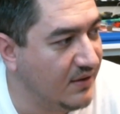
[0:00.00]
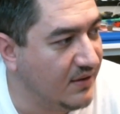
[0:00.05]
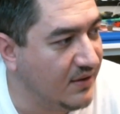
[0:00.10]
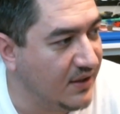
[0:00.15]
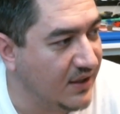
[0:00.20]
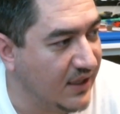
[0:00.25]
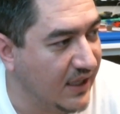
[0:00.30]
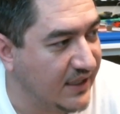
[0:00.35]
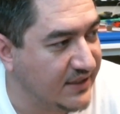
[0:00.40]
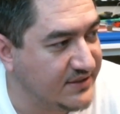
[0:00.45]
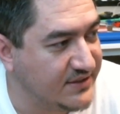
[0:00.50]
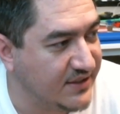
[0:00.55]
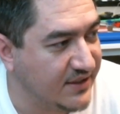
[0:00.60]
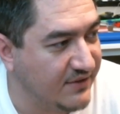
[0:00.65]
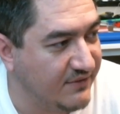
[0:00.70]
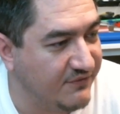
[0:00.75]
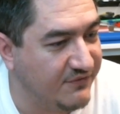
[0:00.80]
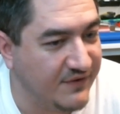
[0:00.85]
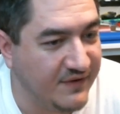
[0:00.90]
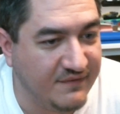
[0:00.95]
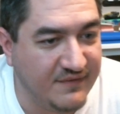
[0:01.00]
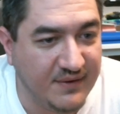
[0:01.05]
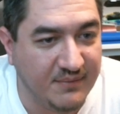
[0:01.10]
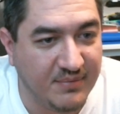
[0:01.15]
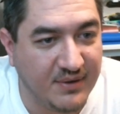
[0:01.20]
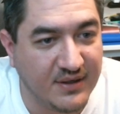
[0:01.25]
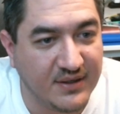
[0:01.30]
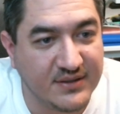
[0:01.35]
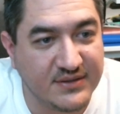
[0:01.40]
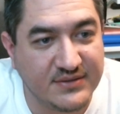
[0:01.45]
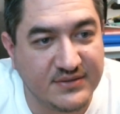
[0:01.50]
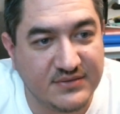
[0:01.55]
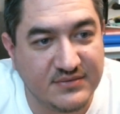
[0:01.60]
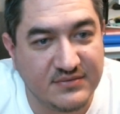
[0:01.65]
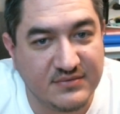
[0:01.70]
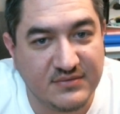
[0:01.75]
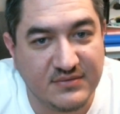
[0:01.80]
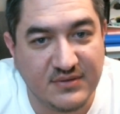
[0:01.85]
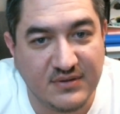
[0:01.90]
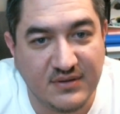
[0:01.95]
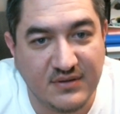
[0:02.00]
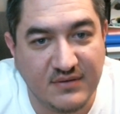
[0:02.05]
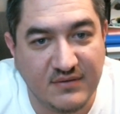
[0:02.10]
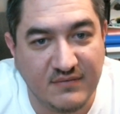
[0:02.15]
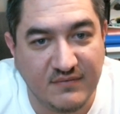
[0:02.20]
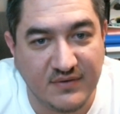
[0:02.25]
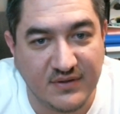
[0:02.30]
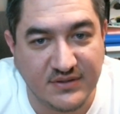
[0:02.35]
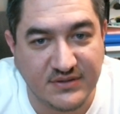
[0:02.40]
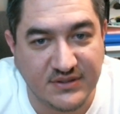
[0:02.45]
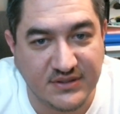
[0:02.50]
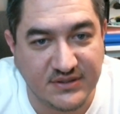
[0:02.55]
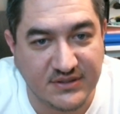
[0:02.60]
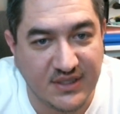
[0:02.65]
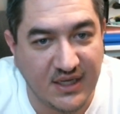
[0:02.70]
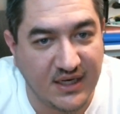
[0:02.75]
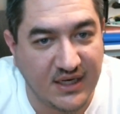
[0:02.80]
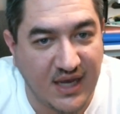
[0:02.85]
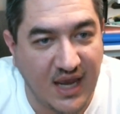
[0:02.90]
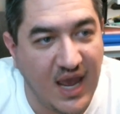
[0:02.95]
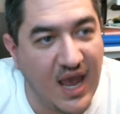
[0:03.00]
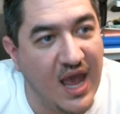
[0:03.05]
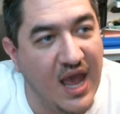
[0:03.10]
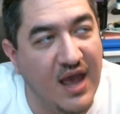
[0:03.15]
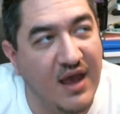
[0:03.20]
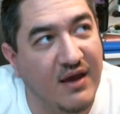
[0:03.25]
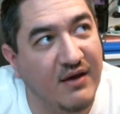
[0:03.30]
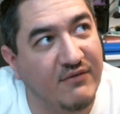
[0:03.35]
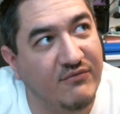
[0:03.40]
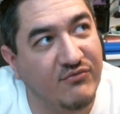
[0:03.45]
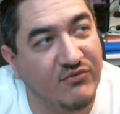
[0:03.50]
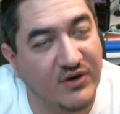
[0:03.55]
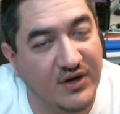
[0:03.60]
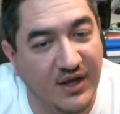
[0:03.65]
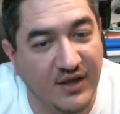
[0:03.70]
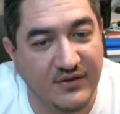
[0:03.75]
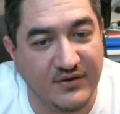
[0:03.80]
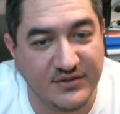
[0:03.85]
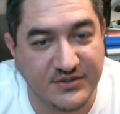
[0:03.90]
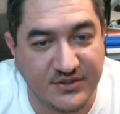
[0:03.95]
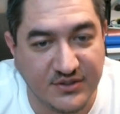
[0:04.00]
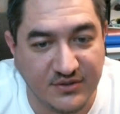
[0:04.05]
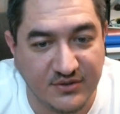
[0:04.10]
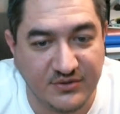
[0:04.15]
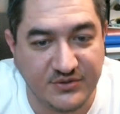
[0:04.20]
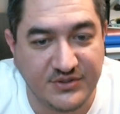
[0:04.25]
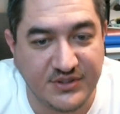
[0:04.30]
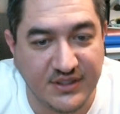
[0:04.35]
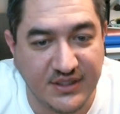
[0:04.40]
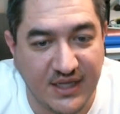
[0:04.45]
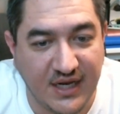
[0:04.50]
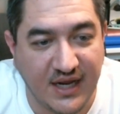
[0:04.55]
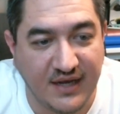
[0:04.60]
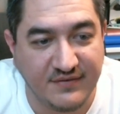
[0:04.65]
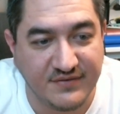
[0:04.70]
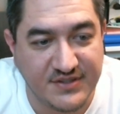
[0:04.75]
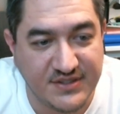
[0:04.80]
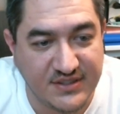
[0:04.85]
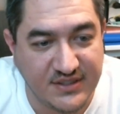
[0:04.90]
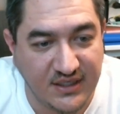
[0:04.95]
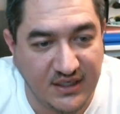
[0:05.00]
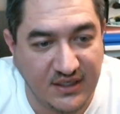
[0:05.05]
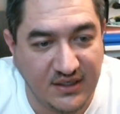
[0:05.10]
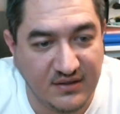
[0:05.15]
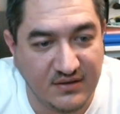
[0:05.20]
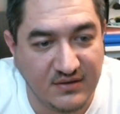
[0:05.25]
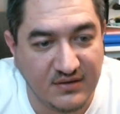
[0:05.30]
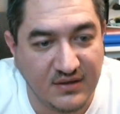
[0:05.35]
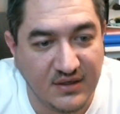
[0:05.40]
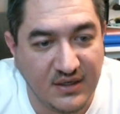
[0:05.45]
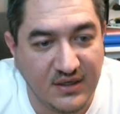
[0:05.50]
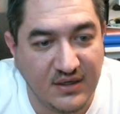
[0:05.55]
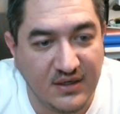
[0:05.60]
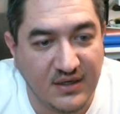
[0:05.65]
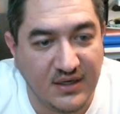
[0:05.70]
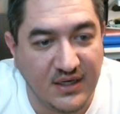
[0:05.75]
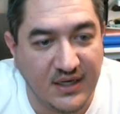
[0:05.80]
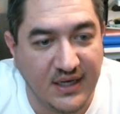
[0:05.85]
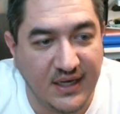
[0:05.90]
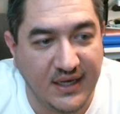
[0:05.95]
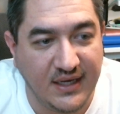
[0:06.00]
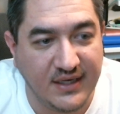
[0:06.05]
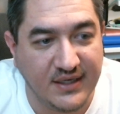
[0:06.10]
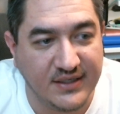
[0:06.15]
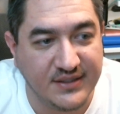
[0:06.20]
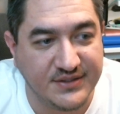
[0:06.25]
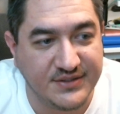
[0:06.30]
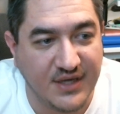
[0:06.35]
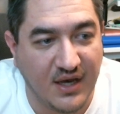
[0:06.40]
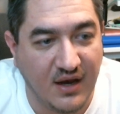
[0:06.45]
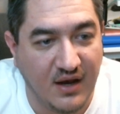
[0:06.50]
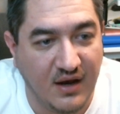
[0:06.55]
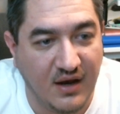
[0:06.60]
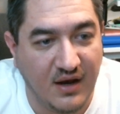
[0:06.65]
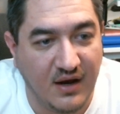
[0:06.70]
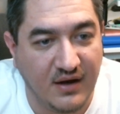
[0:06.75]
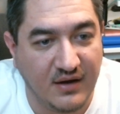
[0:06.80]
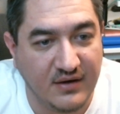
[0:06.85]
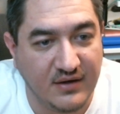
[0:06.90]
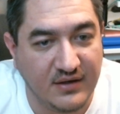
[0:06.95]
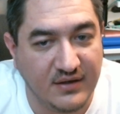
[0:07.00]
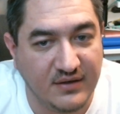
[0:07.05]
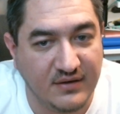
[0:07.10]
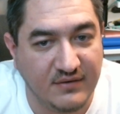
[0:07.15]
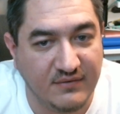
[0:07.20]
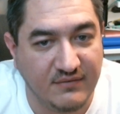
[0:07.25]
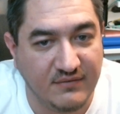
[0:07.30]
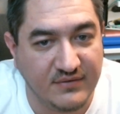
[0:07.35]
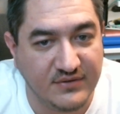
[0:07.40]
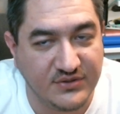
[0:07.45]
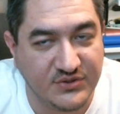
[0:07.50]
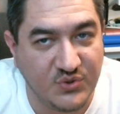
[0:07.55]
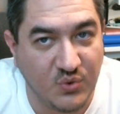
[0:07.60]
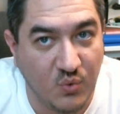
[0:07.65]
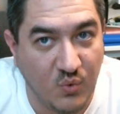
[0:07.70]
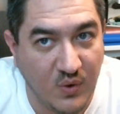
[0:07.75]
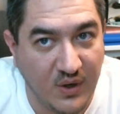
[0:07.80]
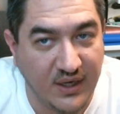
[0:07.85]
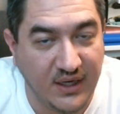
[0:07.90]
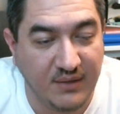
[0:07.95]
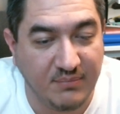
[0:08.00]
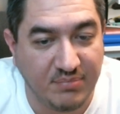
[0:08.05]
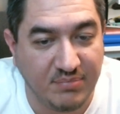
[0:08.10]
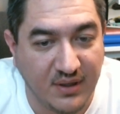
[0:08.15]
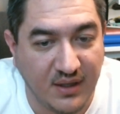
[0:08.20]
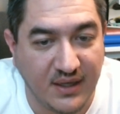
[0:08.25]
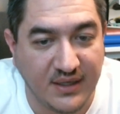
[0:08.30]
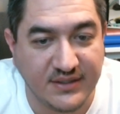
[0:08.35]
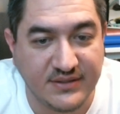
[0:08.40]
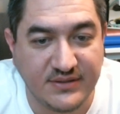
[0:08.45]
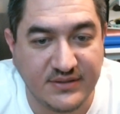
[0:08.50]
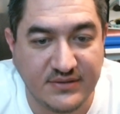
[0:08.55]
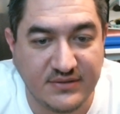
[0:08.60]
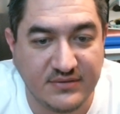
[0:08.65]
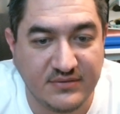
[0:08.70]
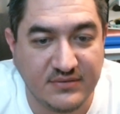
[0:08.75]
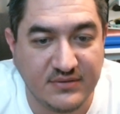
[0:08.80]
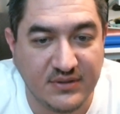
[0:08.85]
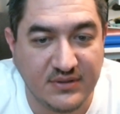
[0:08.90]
less than 50 bucks, versus like every other solution that I've seen is 120 plus.